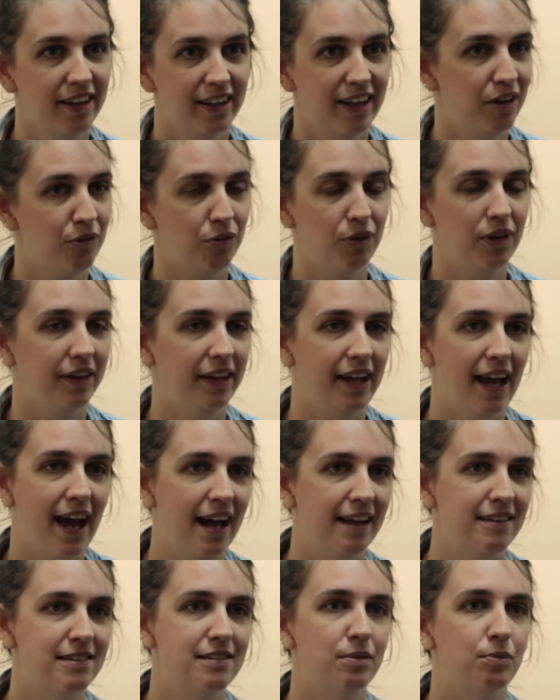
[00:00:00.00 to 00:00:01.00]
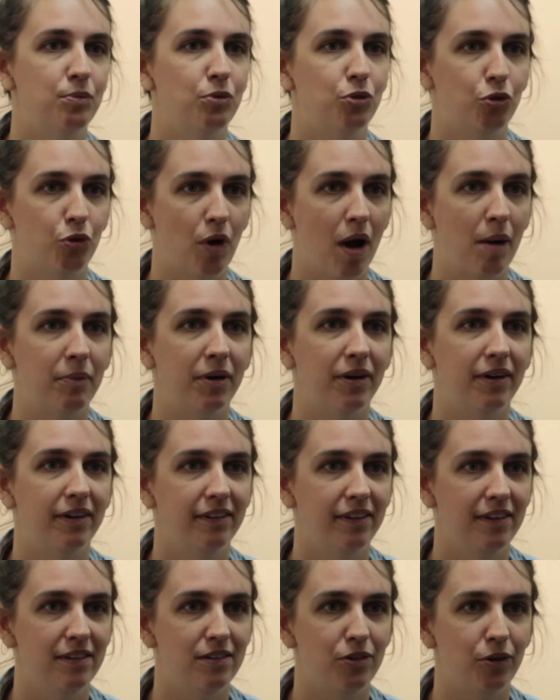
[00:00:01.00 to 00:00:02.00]
can really add some drama
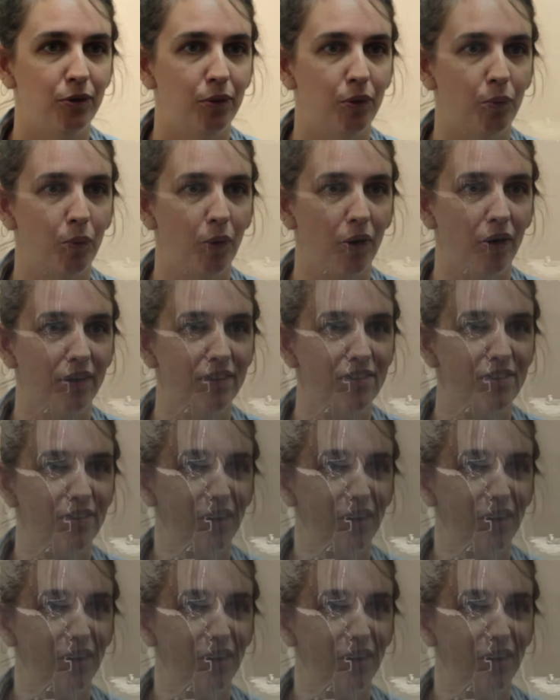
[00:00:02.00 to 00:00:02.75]
into a work.